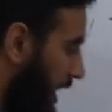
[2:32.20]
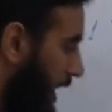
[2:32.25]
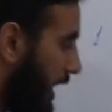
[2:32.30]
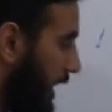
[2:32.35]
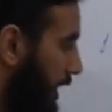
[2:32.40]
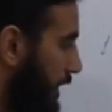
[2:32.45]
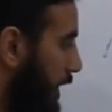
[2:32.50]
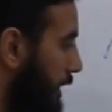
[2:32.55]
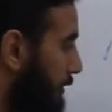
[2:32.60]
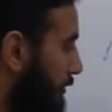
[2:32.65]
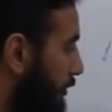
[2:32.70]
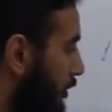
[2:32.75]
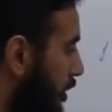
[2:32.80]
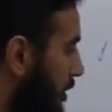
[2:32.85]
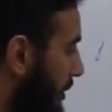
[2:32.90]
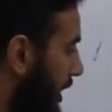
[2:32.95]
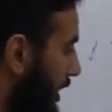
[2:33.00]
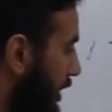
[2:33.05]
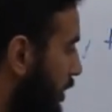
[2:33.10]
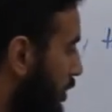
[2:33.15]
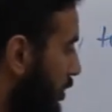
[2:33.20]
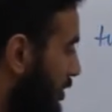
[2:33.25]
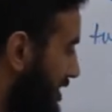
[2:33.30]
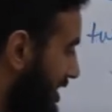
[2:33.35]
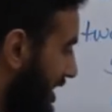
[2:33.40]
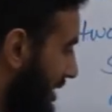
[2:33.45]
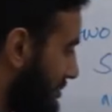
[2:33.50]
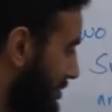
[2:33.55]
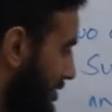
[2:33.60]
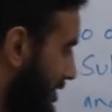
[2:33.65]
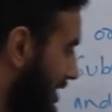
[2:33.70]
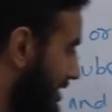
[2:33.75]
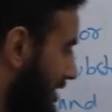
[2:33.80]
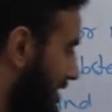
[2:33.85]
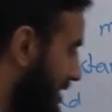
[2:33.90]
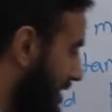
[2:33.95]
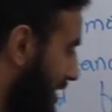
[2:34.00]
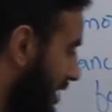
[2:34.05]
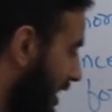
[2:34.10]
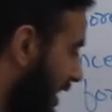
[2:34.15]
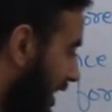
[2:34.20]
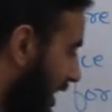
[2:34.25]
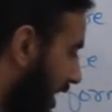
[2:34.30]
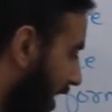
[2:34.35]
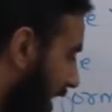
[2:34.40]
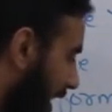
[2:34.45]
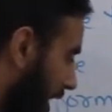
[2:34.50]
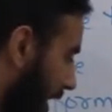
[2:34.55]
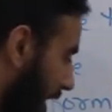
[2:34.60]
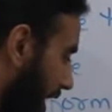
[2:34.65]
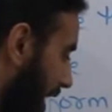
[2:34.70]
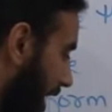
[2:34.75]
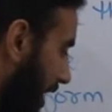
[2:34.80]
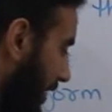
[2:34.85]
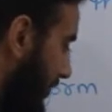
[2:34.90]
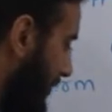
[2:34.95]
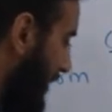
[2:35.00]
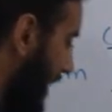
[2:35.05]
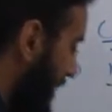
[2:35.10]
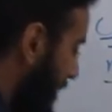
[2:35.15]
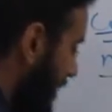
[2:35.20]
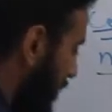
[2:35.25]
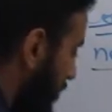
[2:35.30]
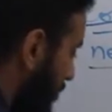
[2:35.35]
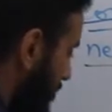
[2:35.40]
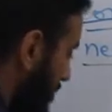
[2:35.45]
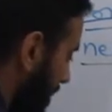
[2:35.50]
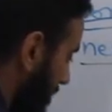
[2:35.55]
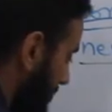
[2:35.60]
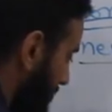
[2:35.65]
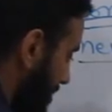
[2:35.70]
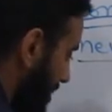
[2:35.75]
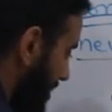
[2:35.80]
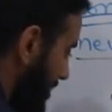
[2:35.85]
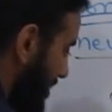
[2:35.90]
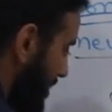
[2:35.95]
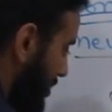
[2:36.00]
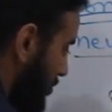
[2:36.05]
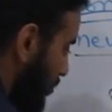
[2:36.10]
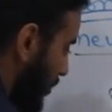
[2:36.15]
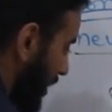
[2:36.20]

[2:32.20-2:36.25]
and they form a new substance, and that new substance is